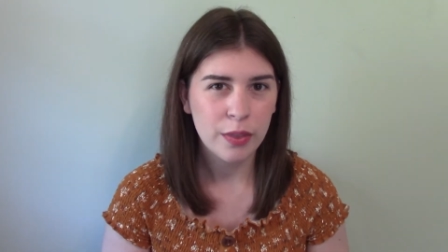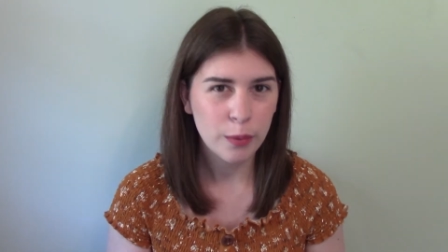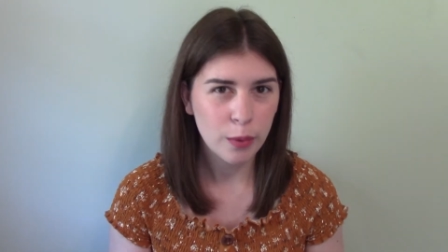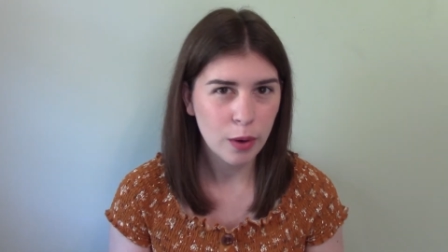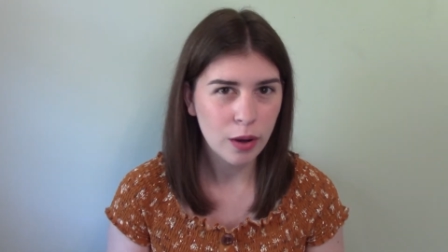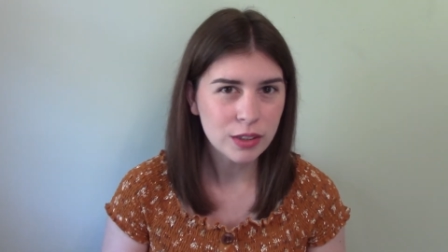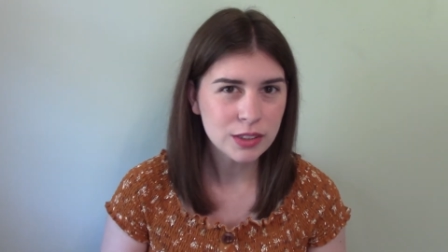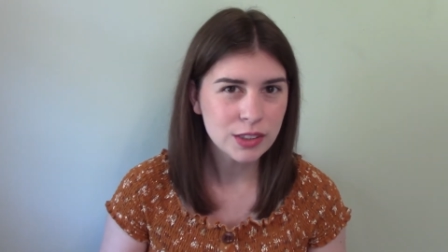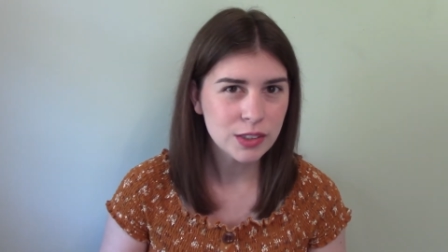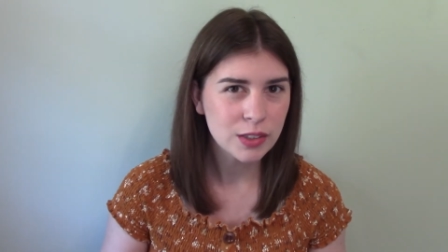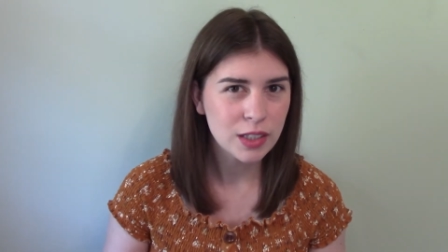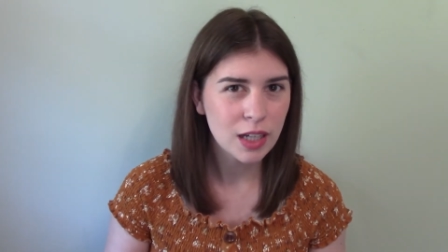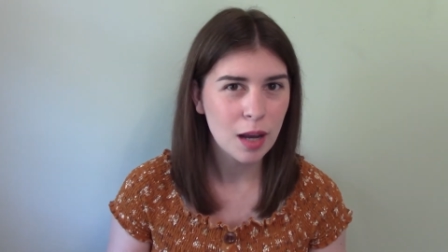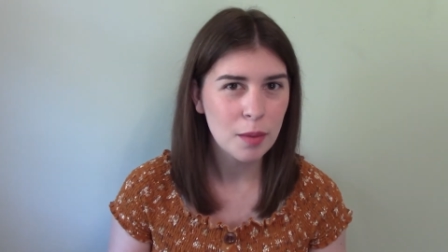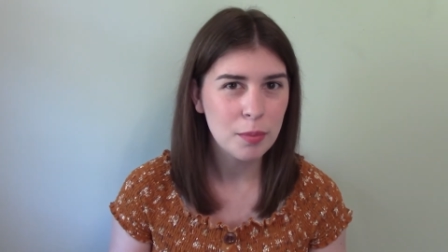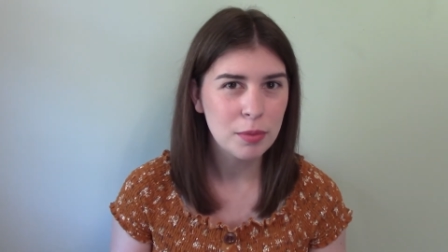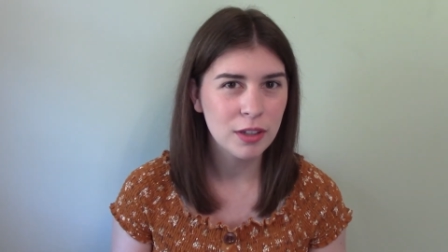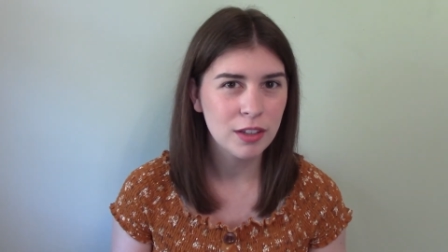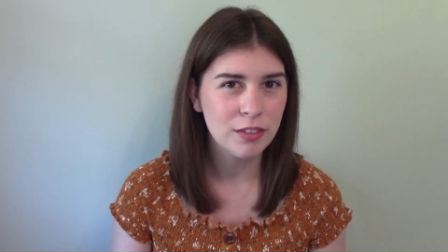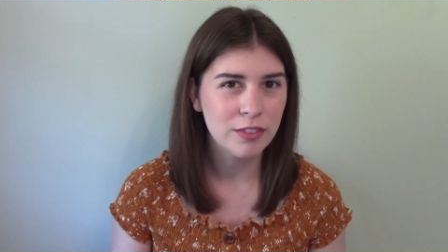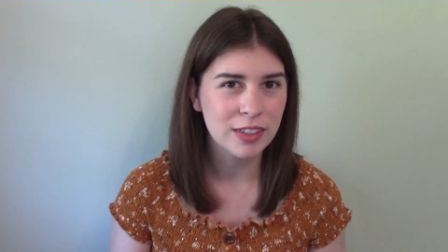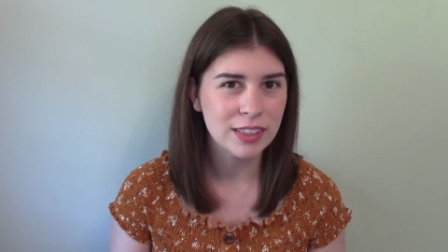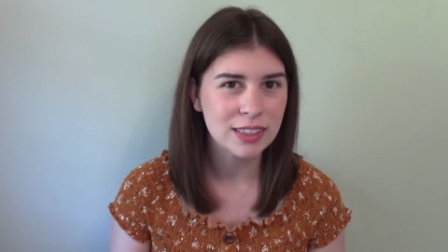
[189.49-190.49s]
There were also a
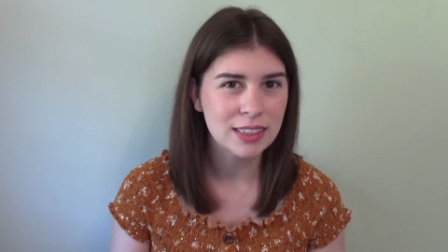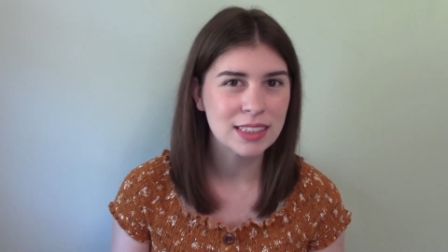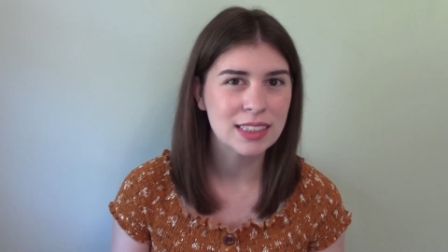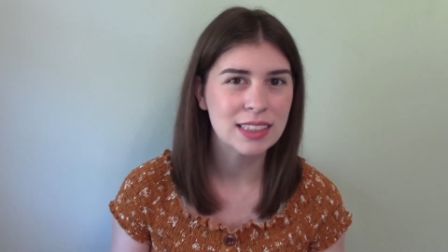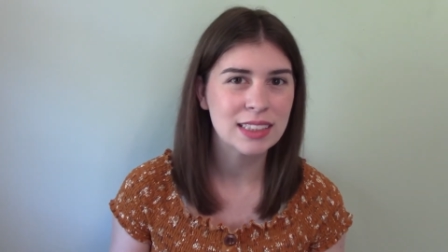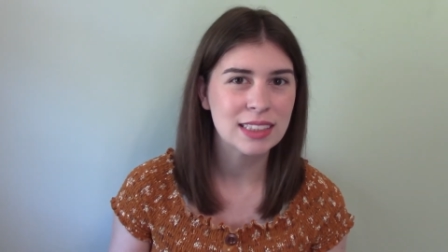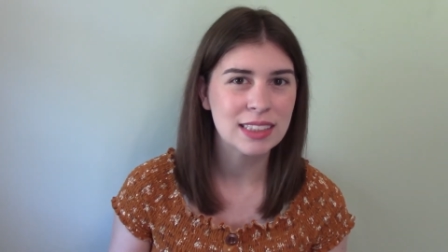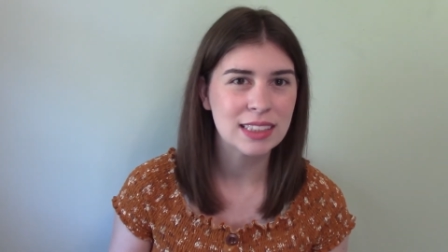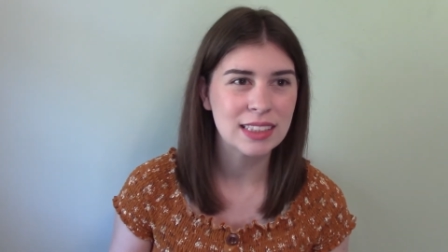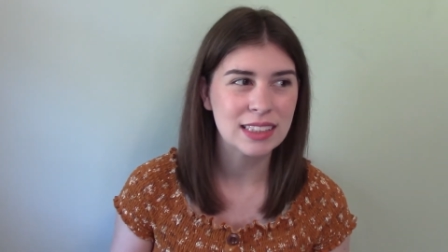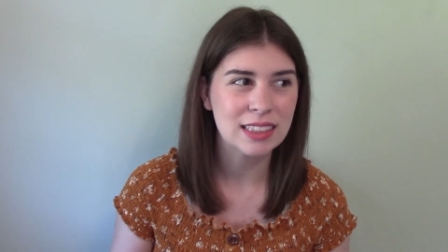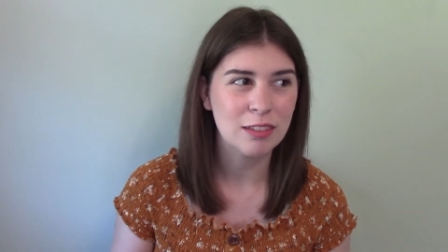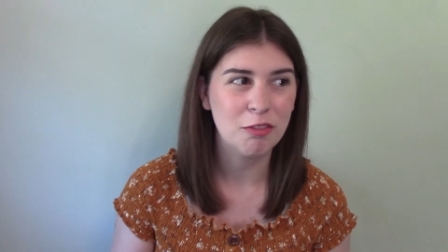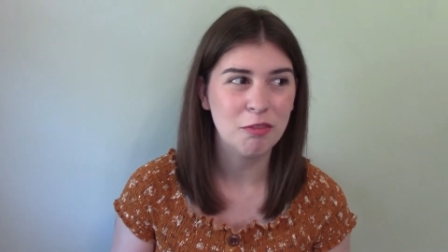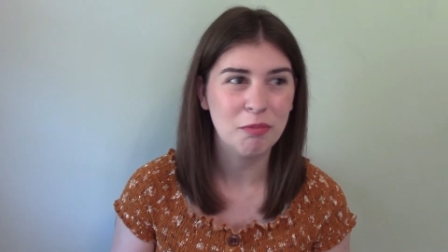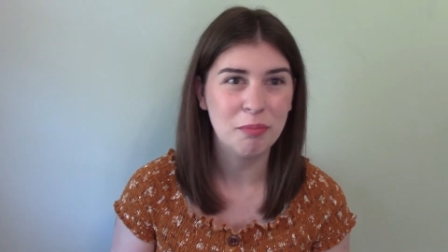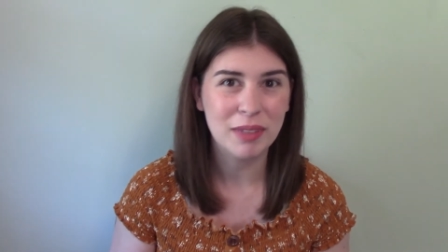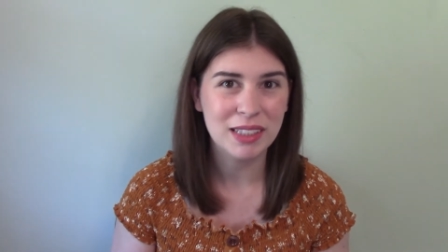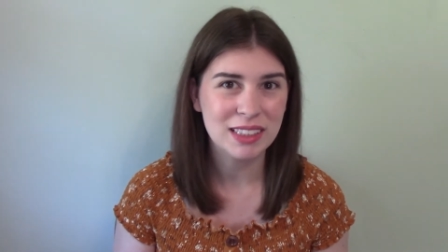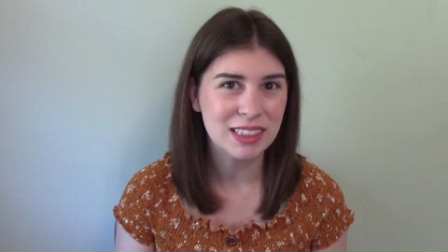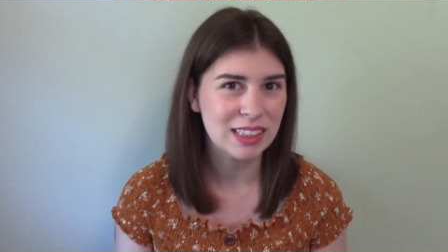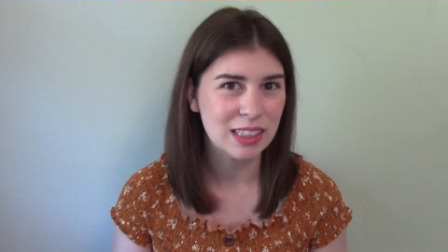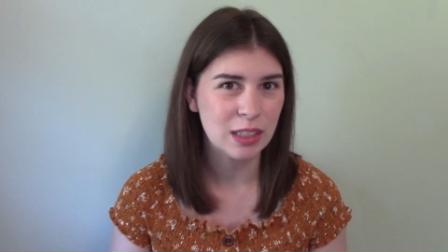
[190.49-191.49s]
couple of instances of
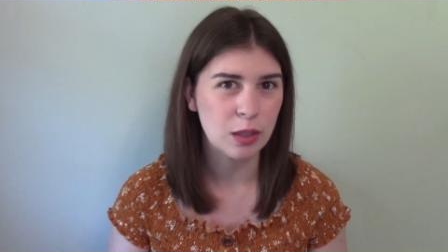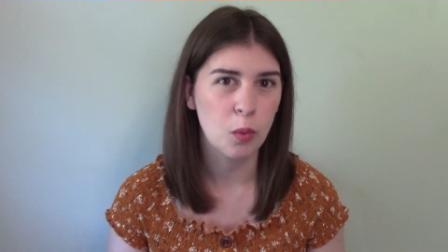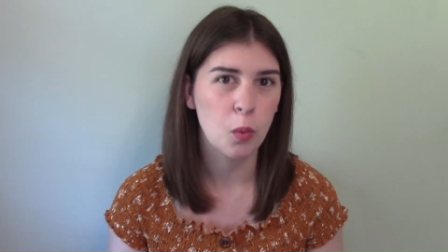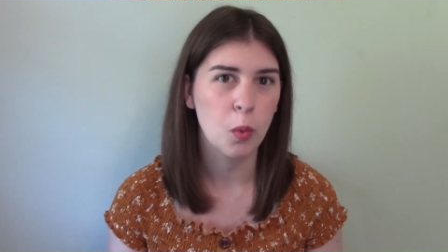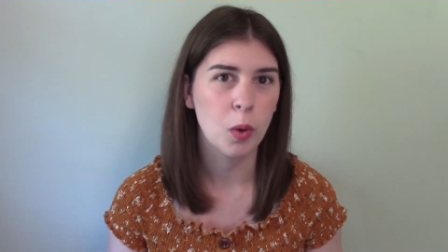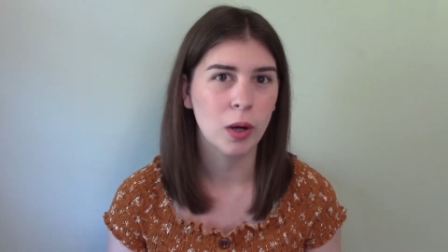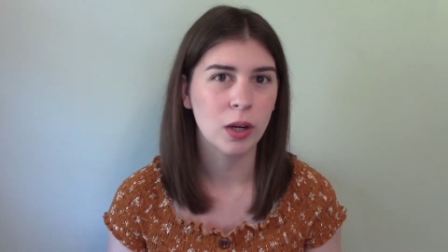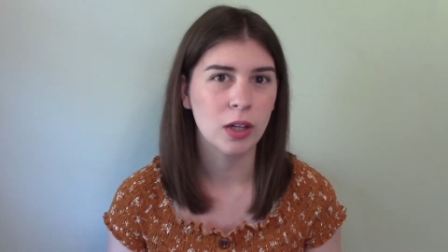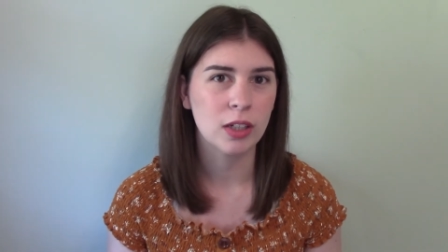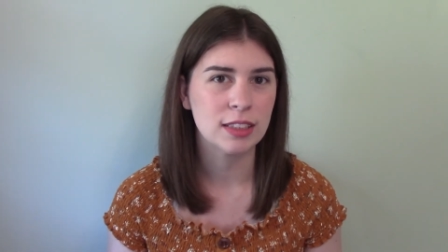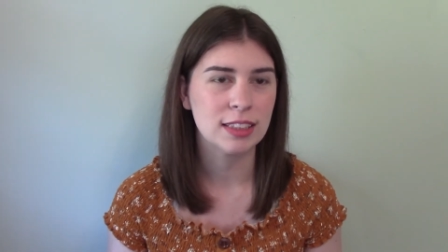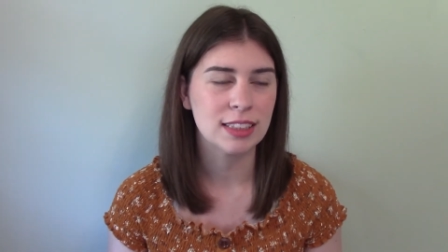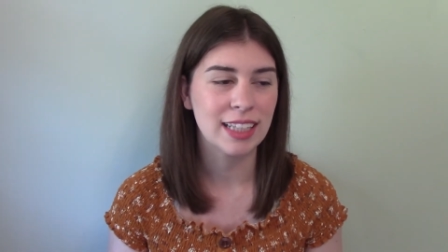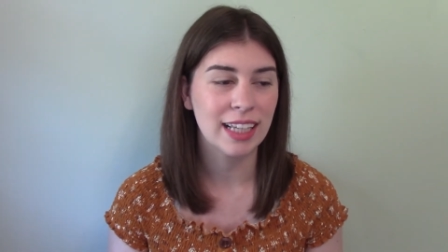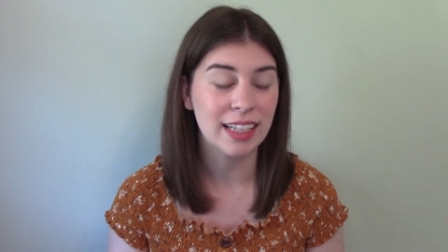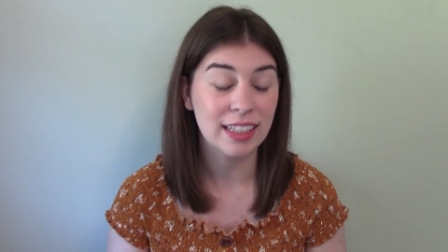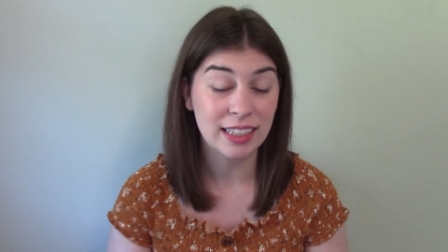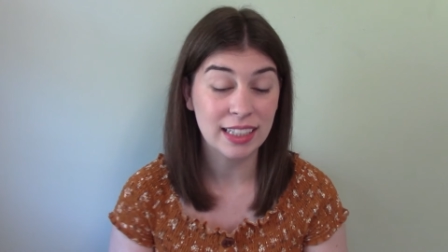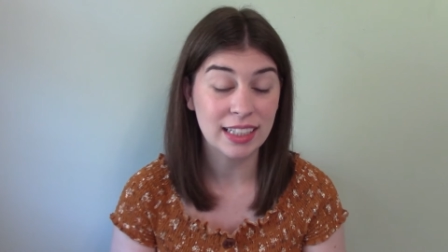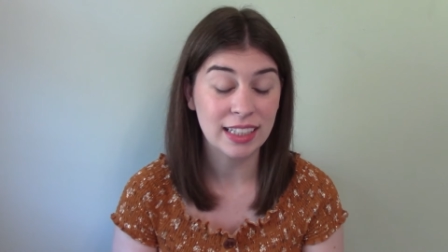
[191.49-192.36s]
missing words that,